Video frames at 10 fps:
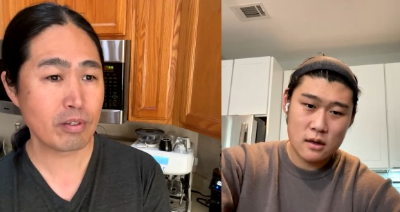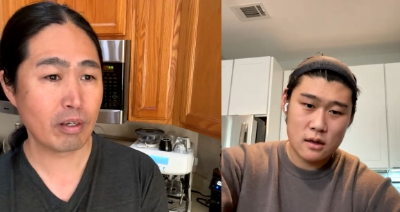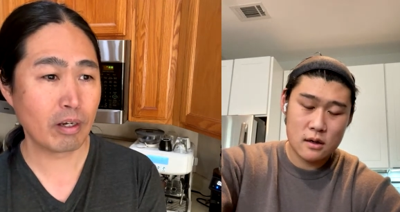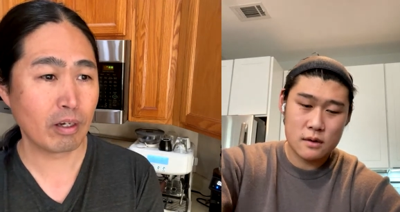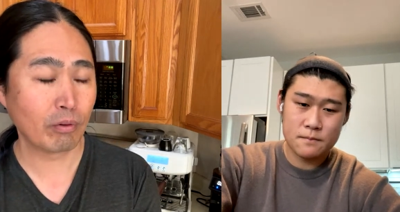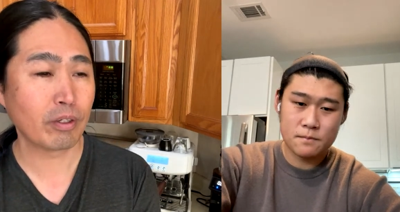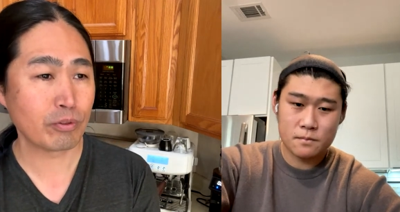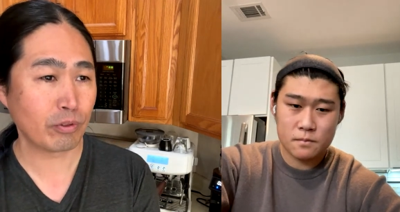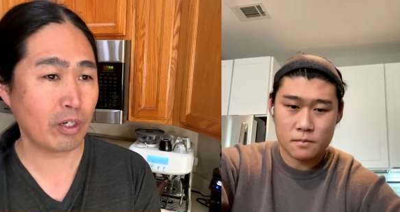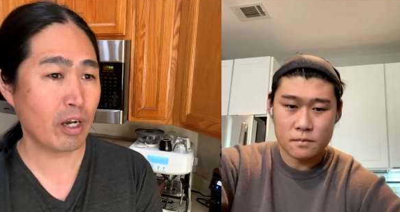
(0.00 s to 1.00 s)
Speaker 1: Uh, okay, so
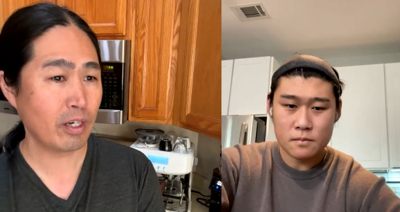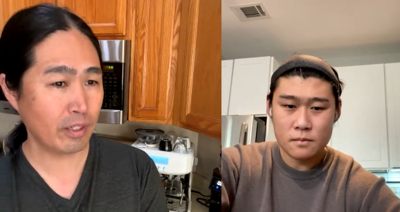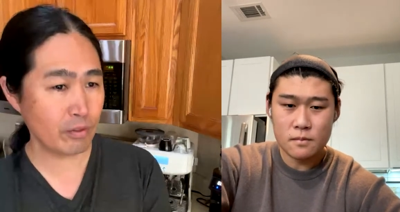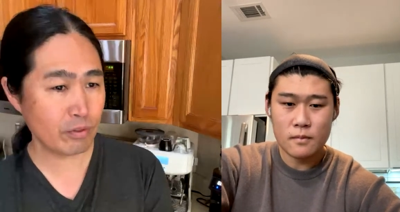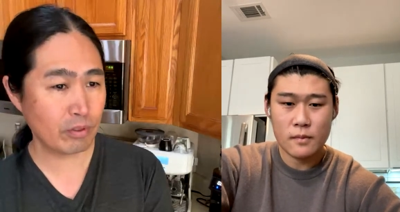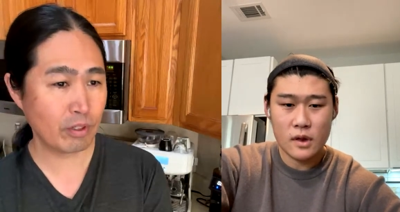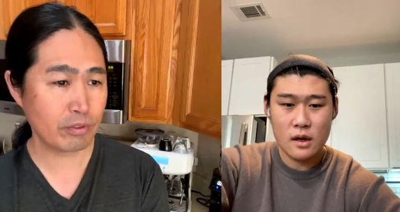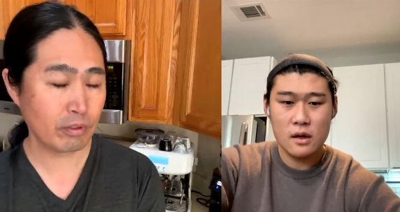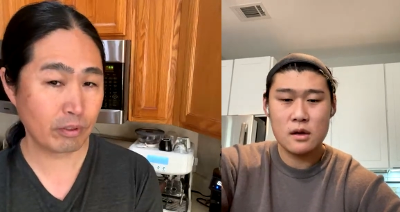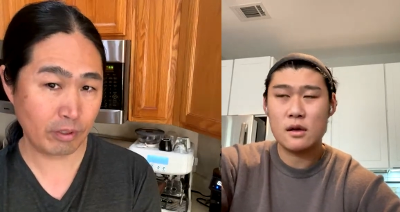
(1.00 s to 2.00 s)
you got Onyx. Does
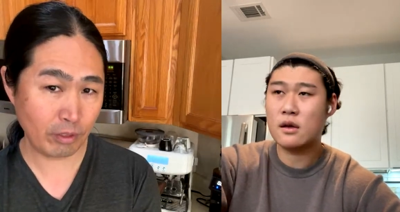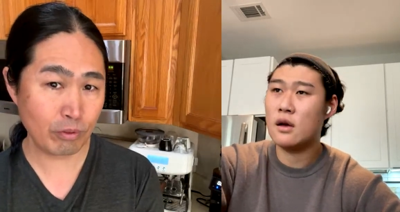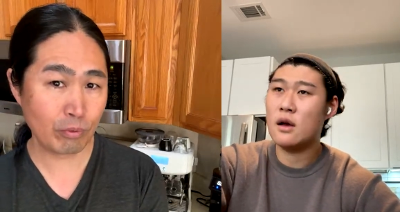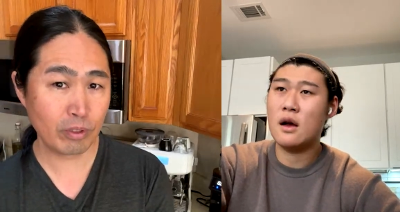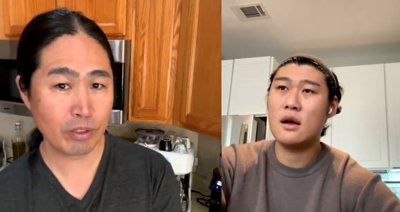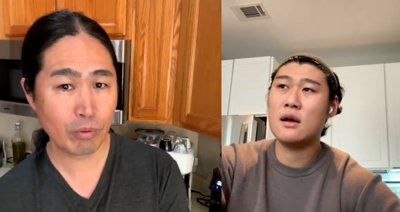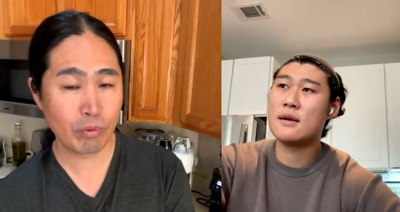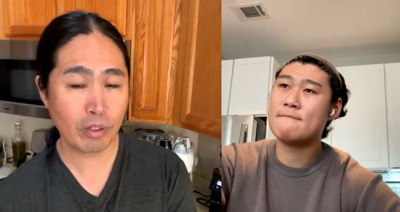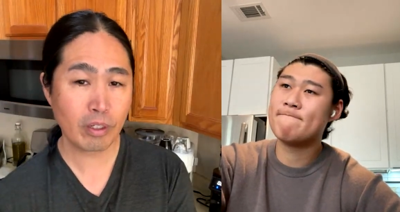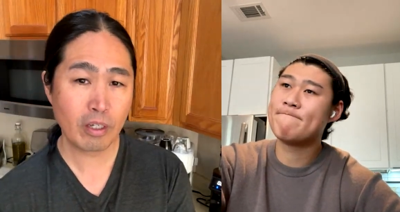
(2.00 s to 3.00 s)
they do really good
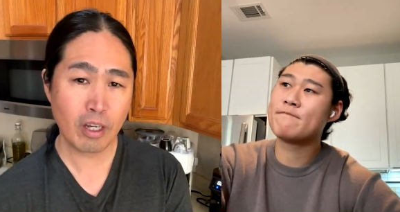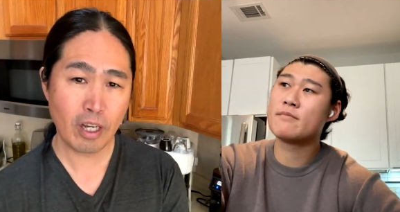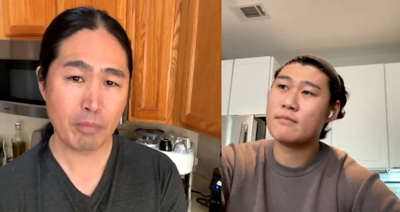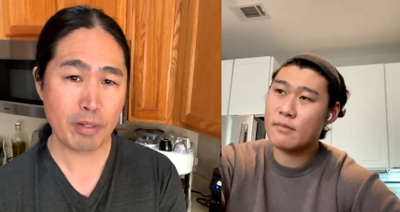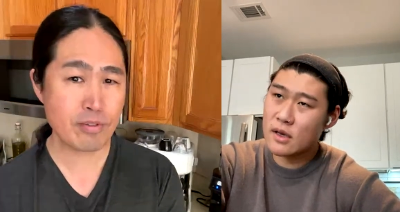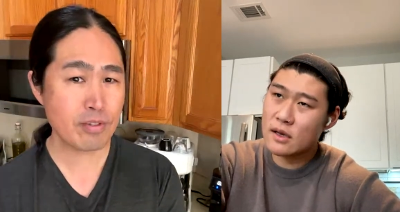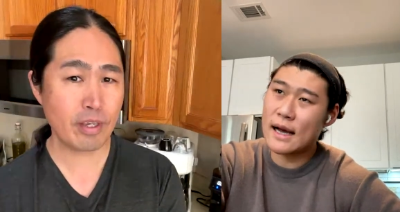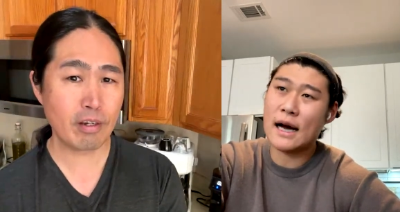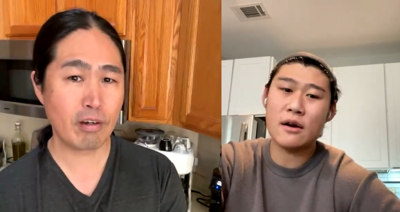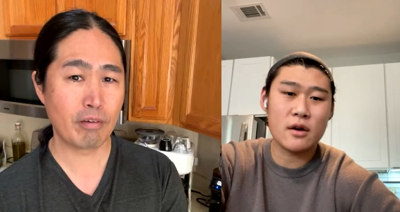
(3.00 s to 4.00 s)
work? How about
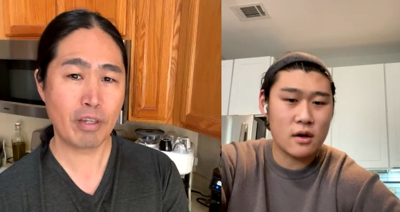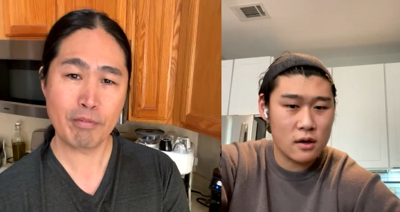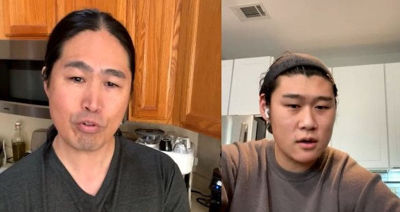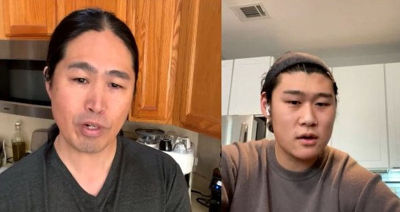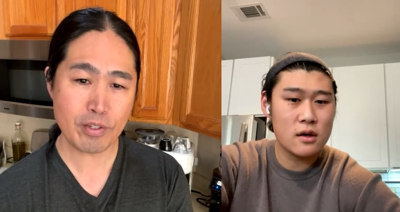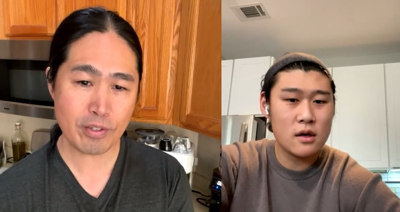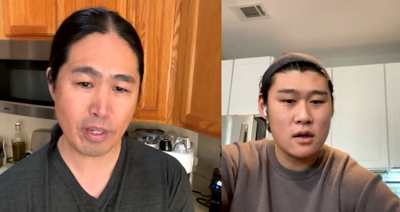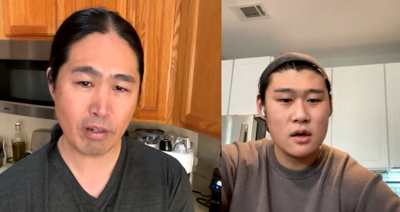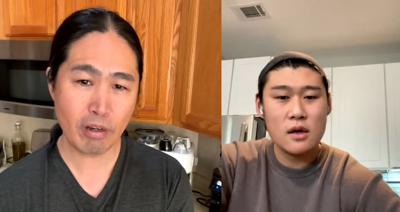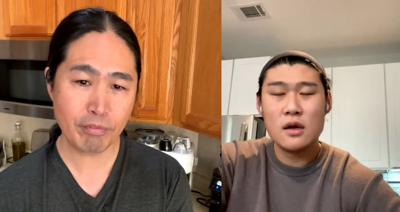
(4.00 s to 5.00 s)
Sey Coffee? Have you tried Sey
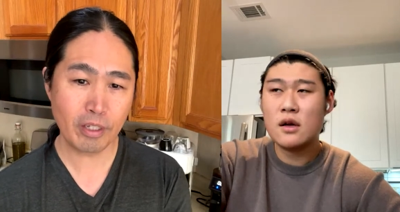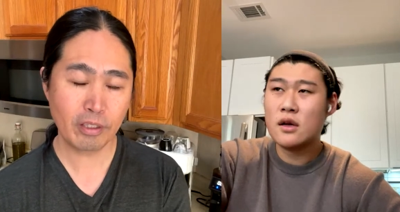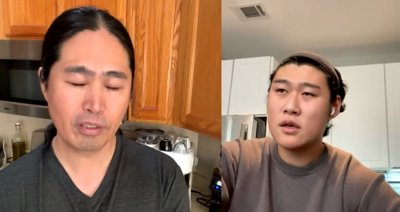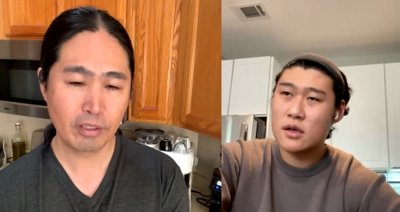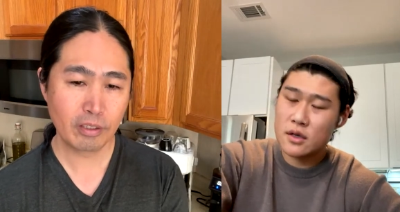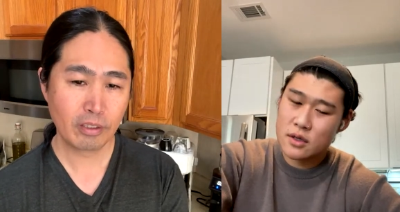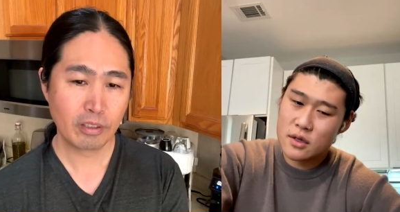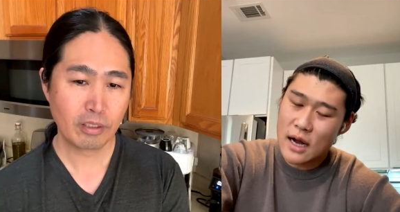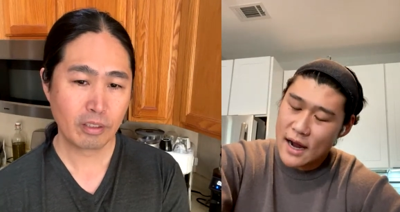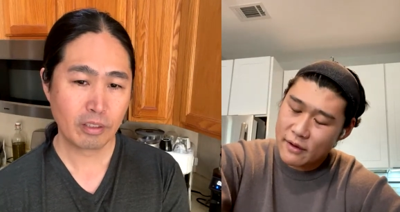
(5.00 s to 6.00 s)
Coffee yet?
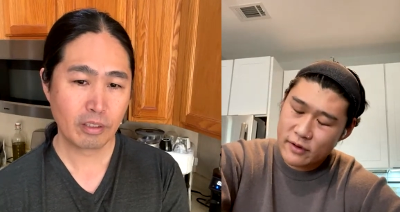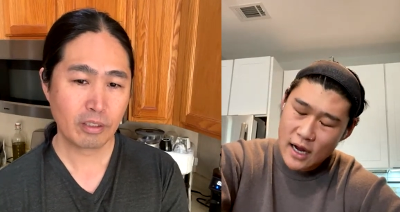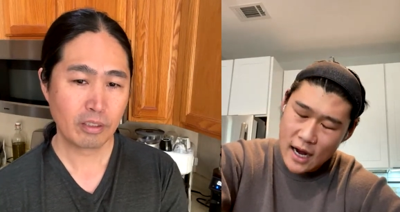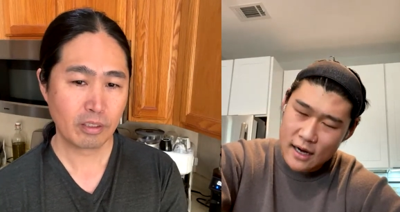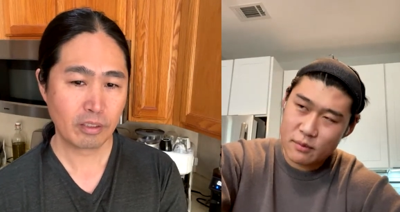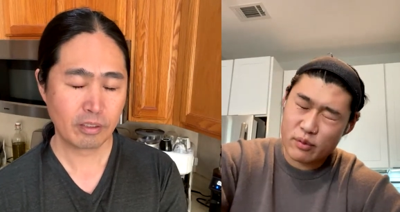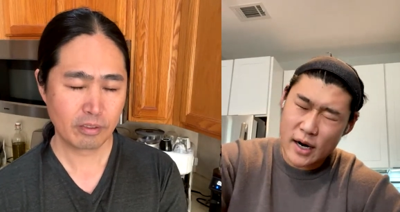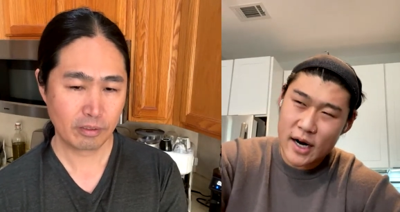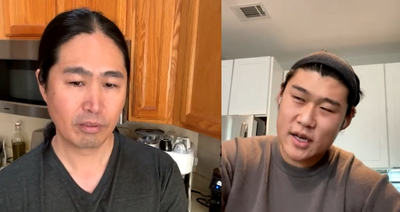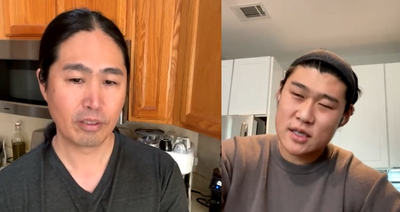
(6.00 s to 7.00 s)
Speaker 2: I have not.
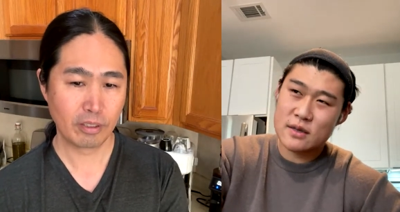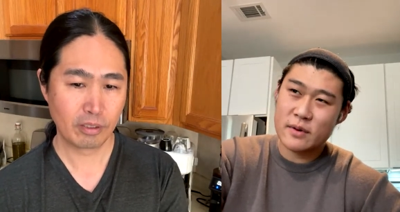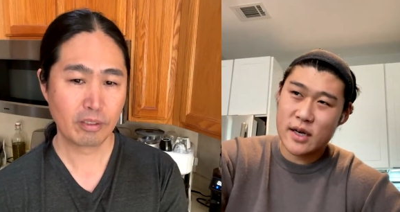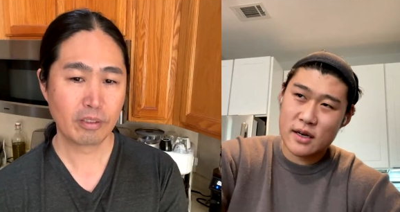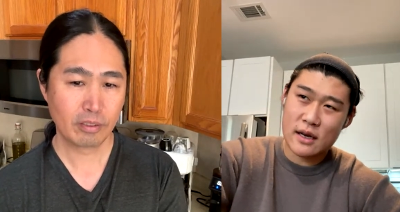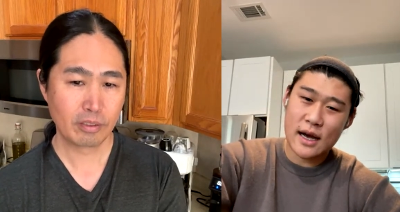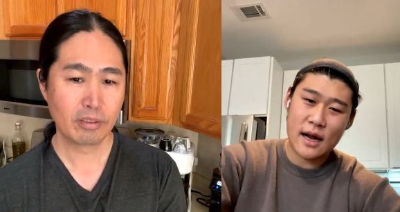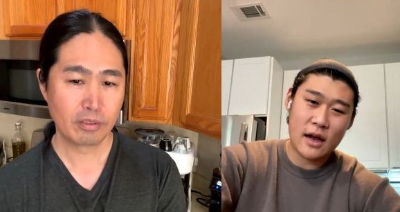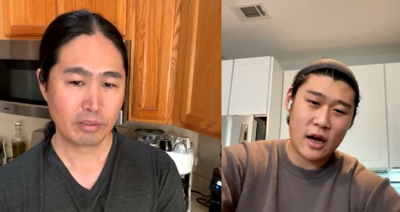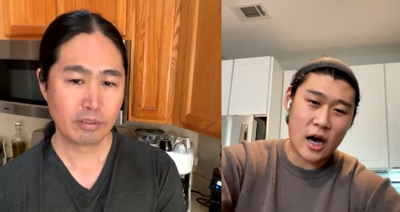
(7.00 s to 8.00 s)
Brian's been
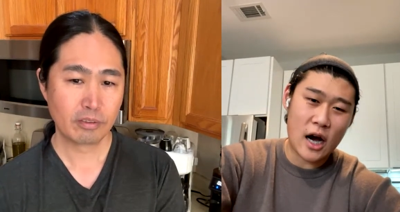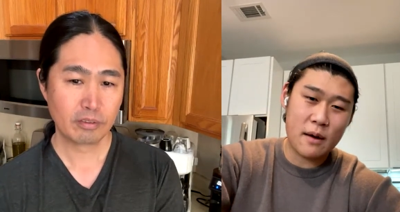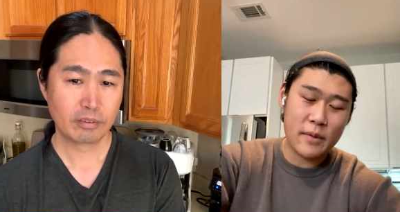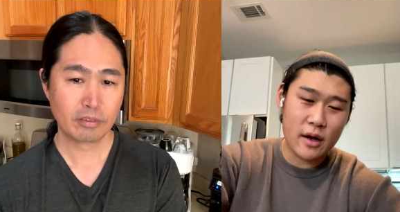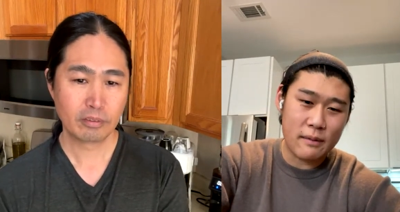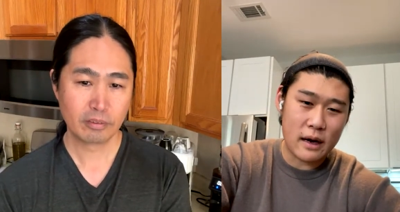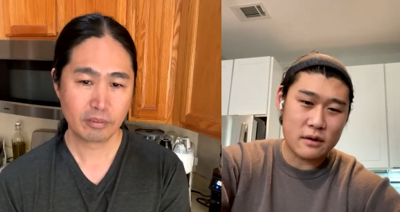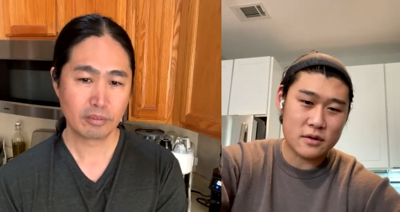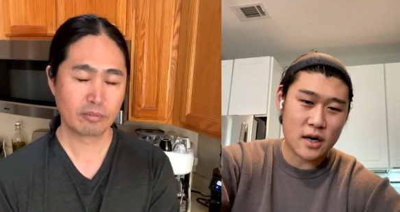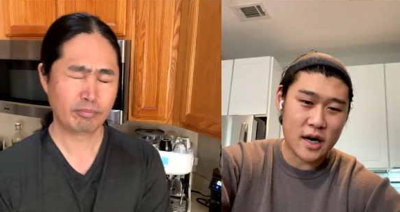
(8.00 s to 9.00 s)
kind of on me
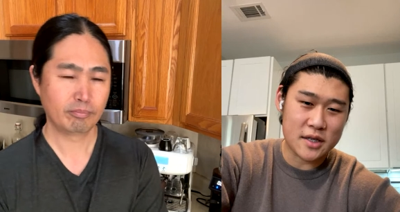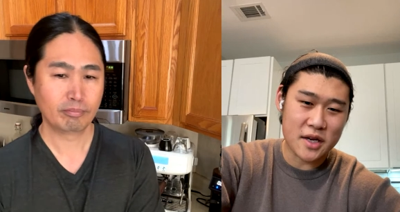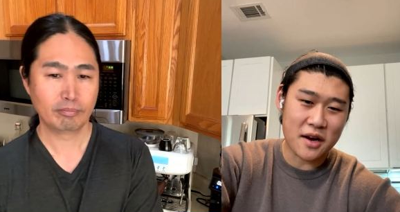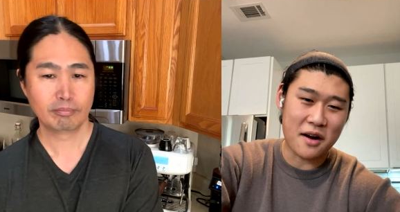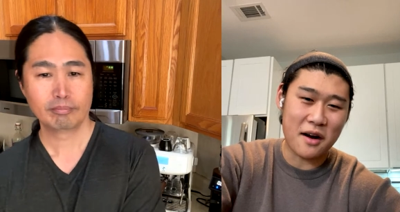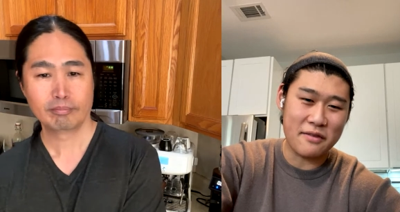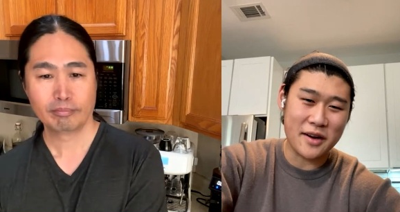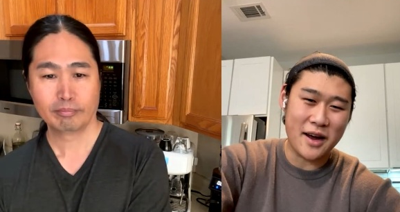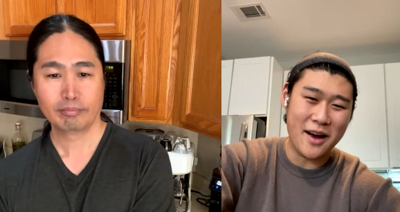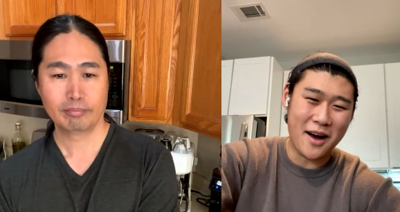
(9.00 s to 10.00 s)
about trying Sey
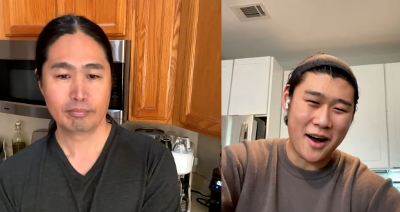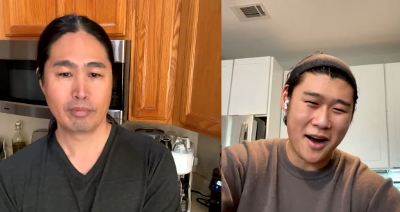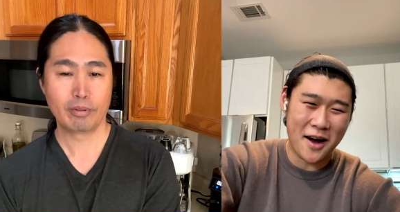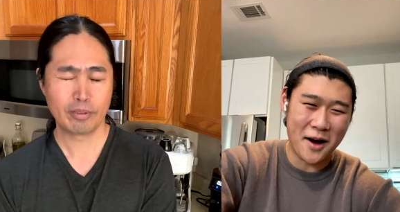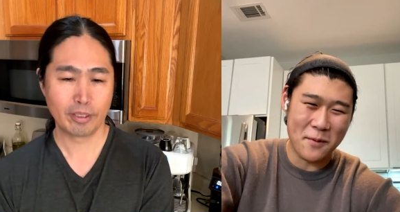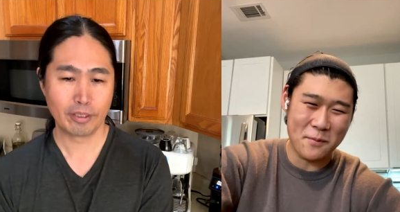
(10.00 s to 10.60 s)
Coffee, okay.